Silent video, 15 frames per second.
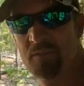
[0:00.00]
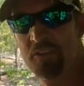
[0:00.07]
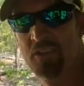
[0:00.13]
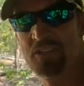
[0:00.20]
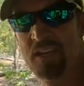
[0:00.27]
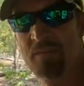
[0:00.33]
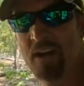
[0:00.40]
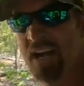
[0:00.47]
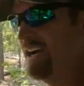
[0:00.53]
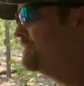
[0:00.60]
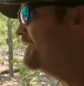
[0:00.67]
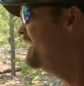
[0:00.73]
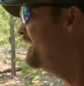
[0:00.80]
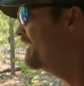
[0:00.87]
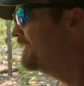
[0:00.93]
You can see
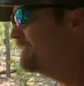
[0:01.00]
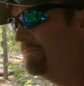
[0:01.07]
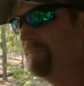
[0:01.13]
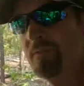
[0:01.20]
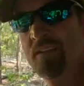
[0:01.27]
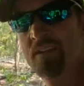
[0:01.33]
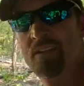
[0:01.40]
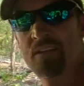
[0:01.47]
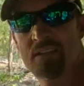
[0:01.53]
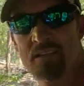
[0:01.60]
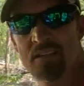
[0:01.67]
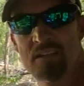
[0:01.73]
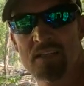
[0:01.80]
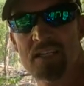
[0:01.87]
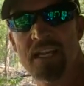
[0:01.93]
behind me here,
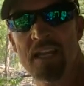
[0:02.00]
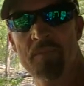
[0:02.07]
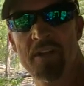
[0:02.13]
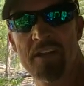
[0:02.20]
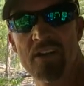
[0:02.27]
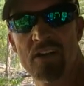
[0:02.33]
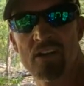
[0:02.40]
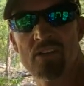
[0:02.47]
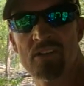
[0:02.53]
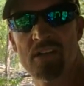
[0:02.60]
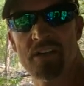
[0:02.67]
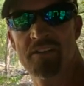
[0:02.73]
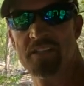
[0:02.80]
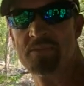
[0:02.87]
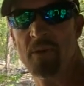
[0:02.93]
he came in here and
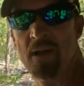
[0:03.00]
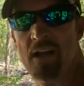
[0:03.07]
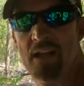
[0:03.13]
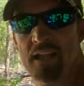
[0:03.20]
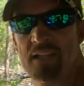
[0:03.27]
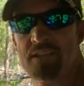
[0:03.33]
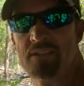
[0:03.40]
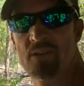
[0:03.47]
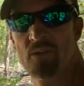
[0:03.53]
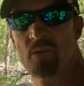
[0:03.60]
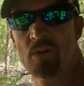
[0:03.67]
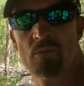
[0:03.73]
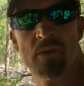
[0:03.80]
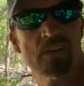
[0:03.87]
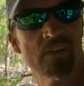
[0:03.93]
cleared this pocket. So
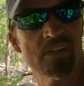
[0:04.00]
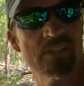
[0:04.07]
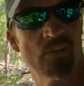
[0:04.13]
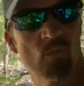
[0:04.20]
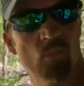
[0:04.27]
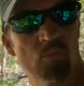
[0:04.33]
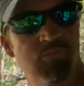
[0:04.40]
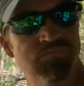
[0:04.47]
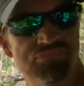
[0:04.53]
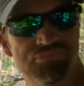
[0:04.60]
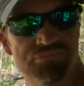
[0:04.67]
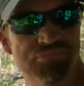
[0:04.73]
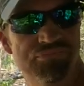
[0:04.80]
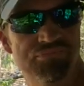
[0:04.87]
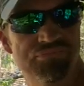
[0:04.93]
what do we christen?
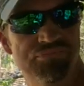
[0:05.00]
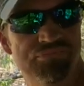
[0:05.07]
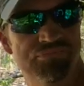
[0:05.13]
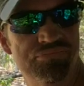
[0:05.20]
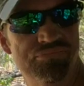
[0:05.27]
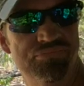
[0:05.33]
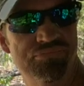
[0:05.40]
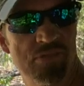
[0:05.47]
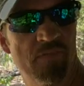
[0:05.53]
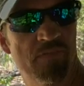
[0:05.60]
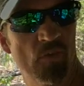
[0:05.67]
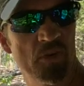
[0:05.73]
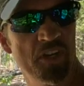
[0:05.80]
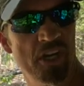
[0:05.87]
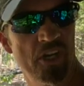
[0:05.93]
A
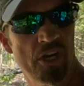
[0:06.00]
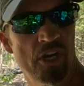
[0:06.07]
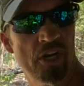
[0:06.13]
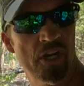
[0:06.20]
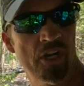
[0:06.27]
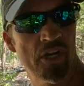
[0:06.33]
full year?